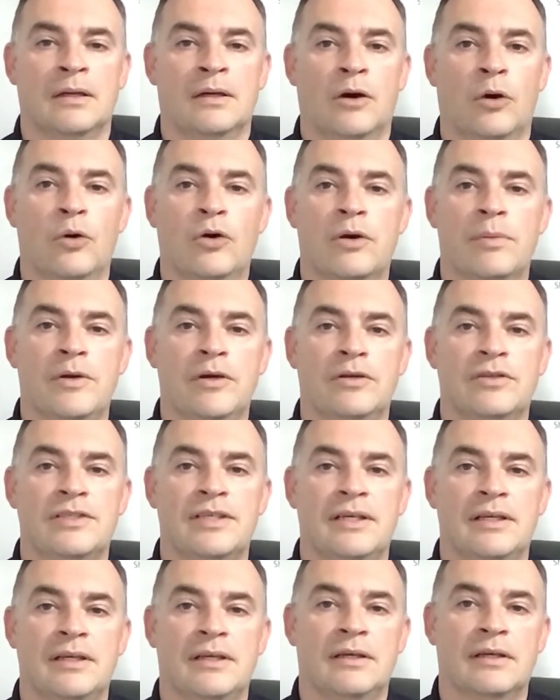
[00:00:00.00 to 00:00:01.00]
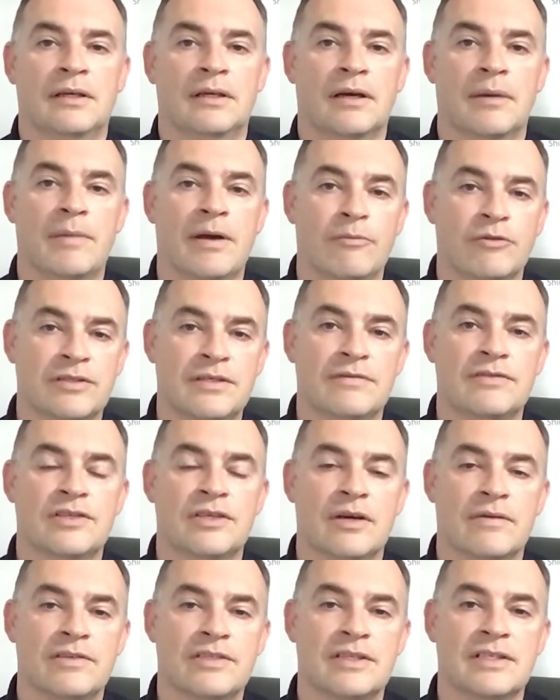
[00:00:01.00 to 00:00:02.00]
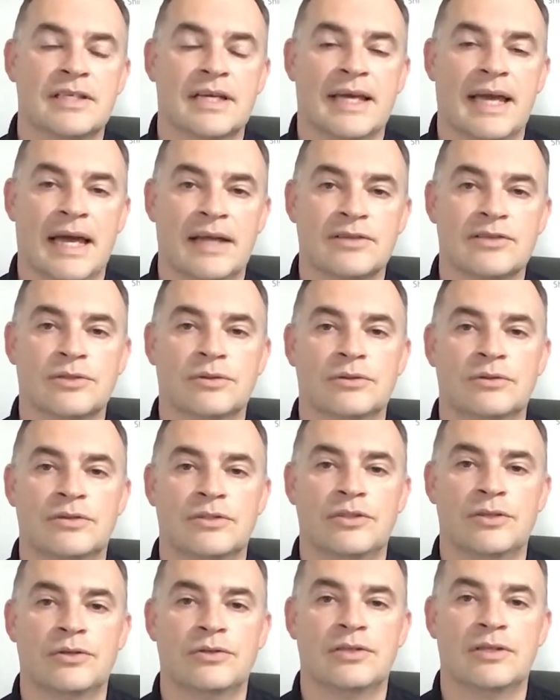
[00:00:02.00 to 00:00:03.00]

All community commemorative services are cancelled due